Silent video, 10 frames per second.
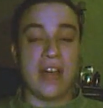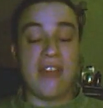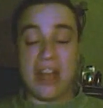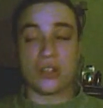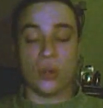
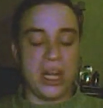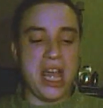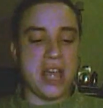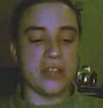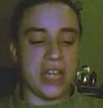And that's all
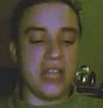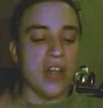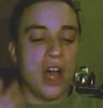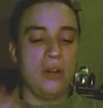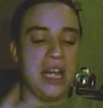he is.
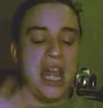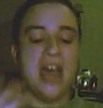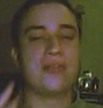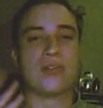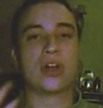He's only
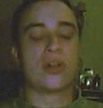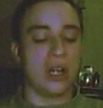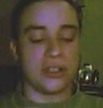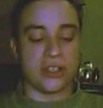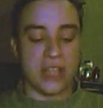ever a
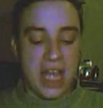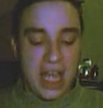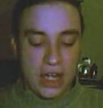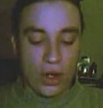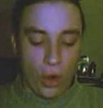grunt.
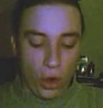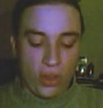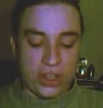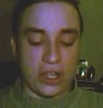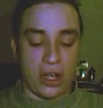In
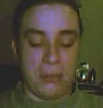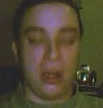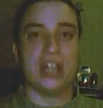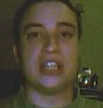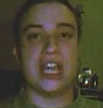all the
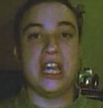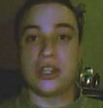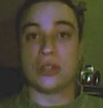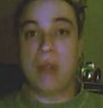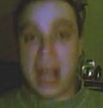timelines,
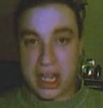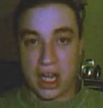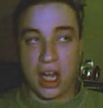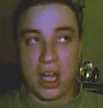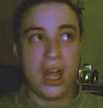he is a
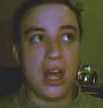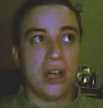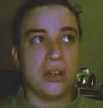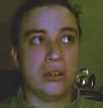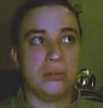wrecker,
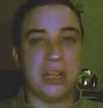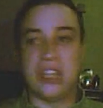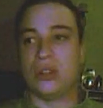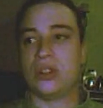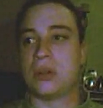but
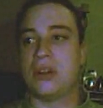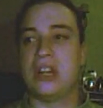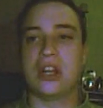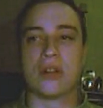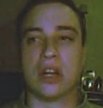he's also
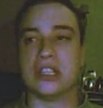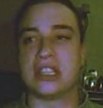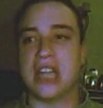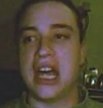only a grunt.